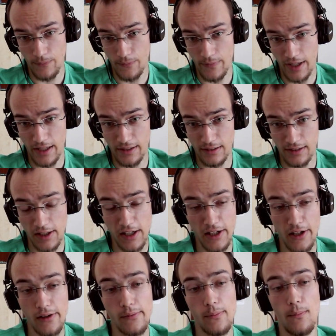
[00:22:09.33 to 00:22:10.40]
And
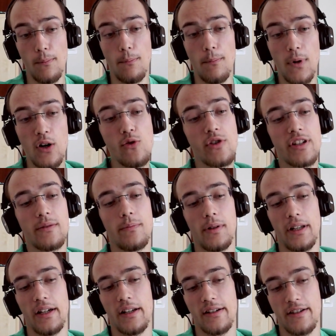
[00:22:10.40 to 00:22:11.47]
here most
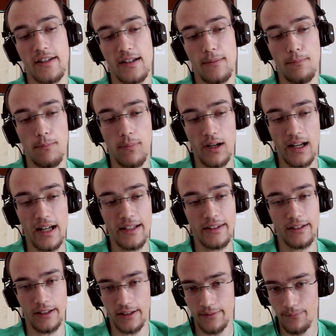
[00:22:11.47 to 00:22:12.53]
players
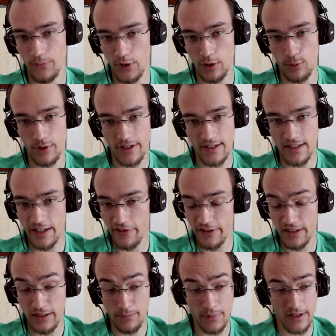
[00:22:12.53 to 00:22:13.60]
blunder, over
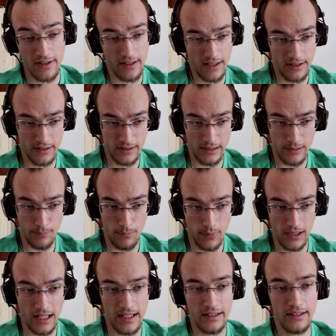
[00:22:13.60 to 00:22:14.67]
70%
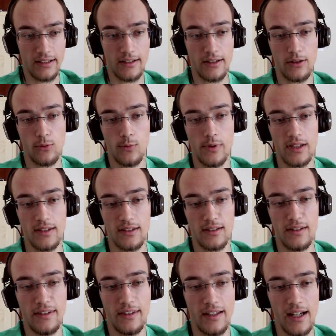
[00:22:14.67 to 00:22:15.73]
blunder with
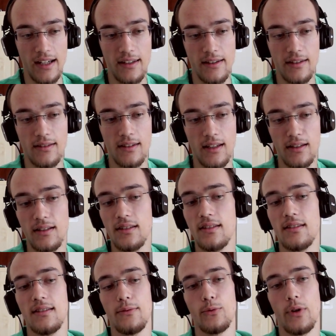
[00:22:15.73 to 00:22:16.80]
knight takes
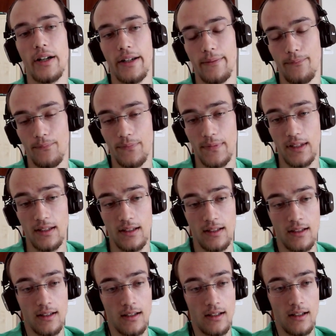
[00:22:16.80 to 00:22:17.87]
c1.
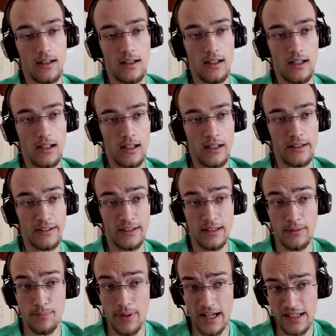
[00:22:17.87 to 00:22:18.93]

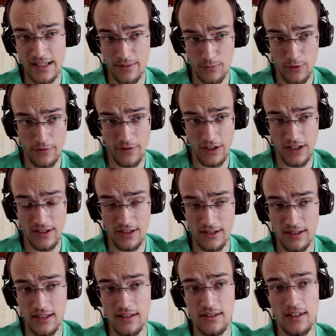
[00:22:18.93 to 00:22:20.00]
The best move is
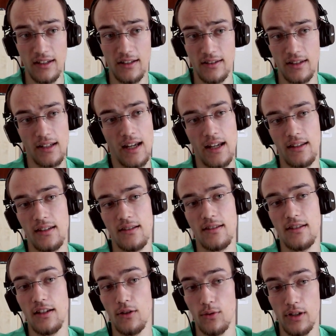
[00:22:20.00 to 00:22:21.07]
d6, and it's
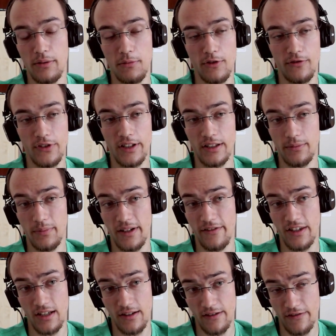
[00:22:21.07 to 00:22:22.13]
the only move that
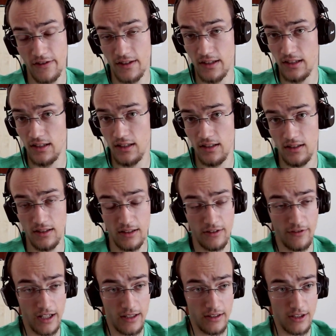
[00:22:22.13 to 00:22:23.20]
preserves the
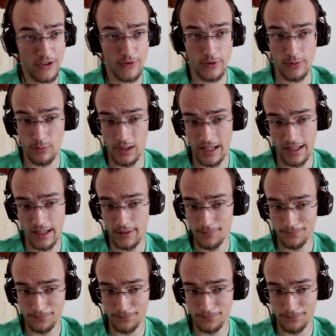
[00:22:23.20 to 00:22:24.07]
advantage for black.